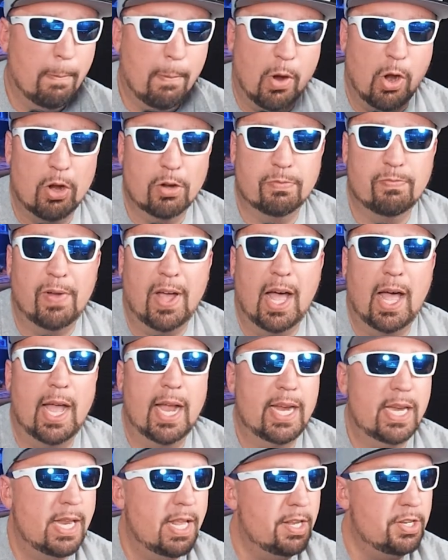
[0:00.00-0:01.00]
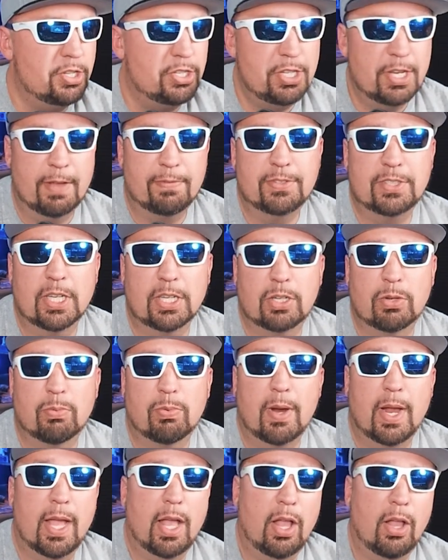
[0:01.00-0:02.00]
Mark Vine, Jeff
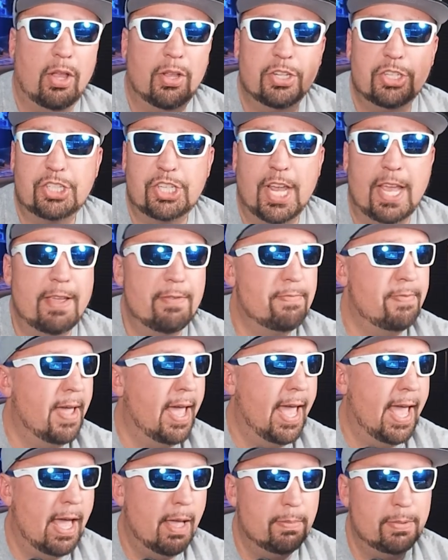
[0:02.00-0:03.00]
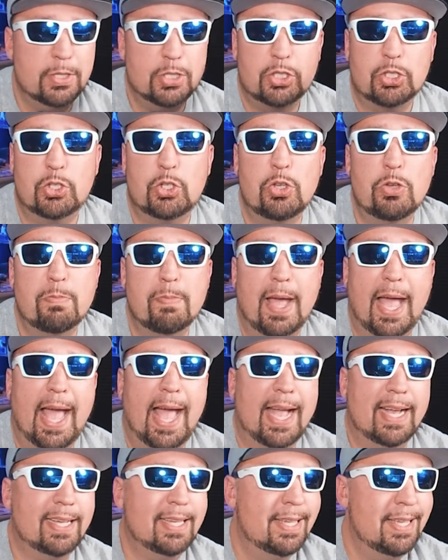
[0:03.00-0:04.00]
Zuckerell, JFab, Stu
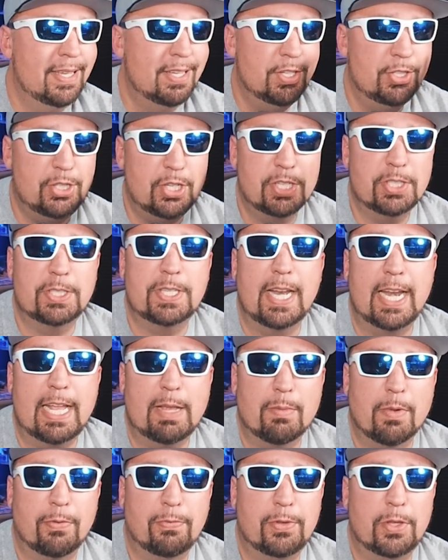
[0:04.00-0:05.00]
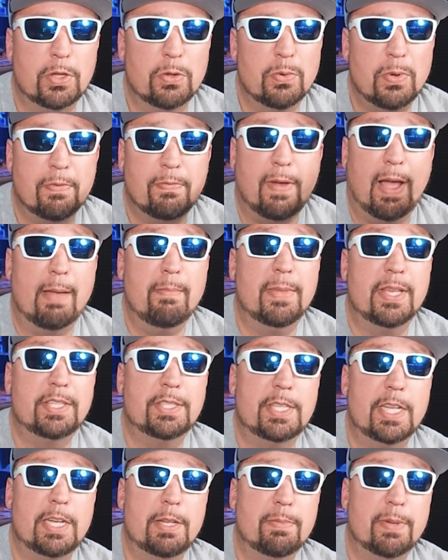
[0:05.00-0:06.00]
Mack, just to name a few. If I
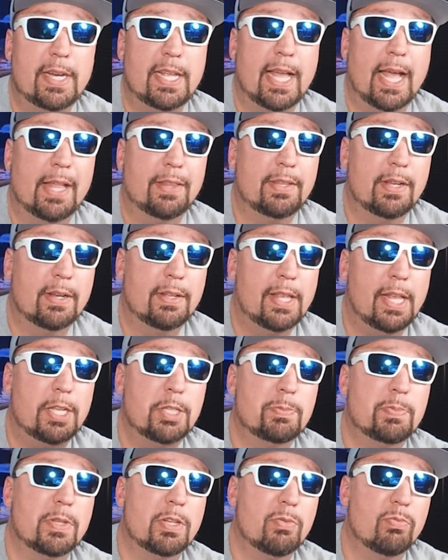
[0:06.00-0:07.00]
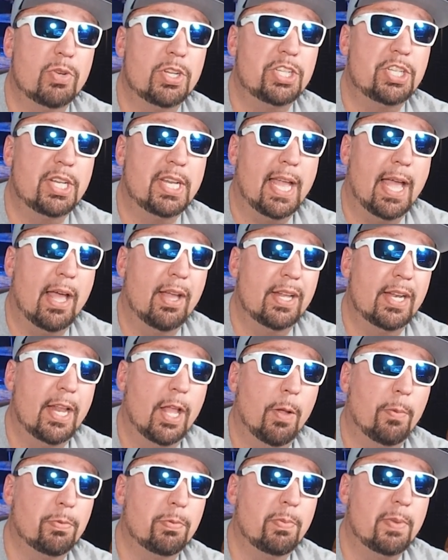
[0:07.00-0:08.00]
missed anybody out there that has been reaching out and
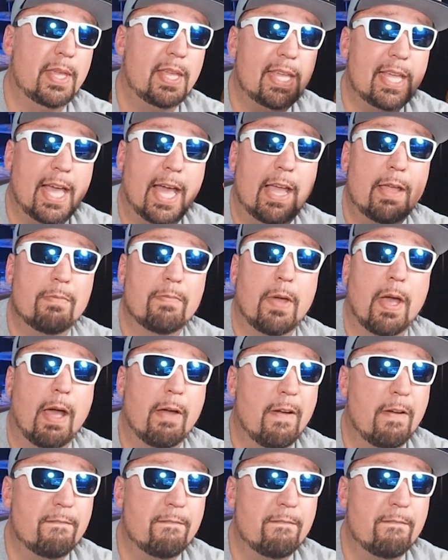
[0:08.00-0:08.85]
helped me, I'm